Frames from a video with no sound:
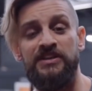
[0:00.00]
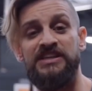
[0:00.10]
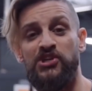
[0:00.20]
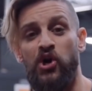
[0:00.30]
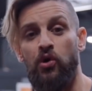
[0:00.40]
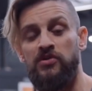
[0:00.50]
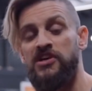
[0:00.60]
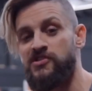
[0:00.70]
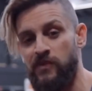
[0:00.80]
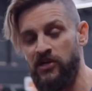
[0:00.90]
what these are
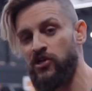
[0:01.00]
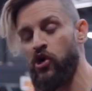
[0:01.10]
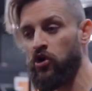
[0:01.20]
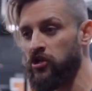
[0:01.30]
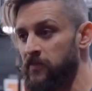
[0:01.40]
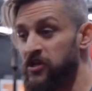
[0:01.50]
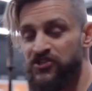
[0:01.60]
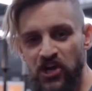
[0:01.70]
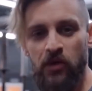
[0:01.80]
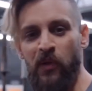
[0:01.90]
called, so we're going to call them
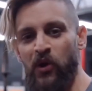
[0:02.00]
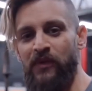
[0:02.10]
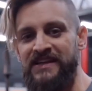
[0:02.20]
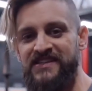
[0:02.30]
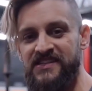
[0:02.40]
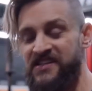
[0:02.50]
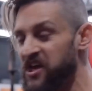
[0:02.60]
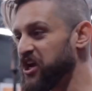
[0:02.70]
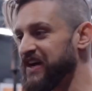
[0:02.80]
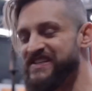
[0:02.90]
duck butt raises,
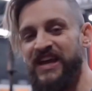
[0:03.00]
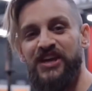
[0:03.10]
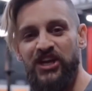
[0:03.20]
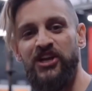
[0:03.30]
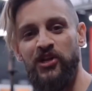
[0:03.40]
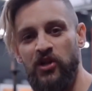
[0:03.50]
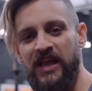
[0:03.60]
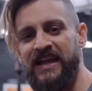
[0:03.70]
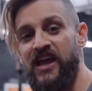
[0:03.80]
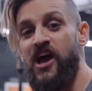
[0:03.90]
because you're going to look
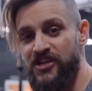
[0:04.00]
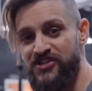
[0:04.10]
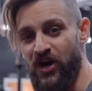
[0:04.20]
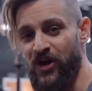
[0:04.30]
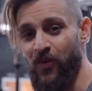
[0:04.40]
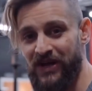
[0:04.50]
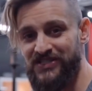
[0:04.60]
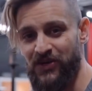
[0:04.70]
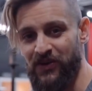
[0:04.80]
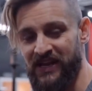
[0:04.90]
like a duck
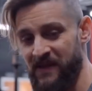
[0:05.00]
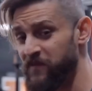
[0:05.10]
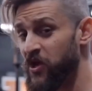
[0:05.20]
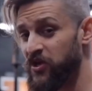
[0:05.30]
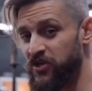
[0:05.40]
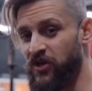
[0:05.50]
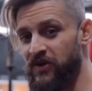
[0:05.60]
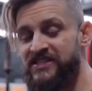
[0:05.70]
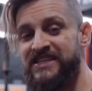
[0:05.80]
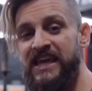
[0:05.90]
whilst doing it. You're going to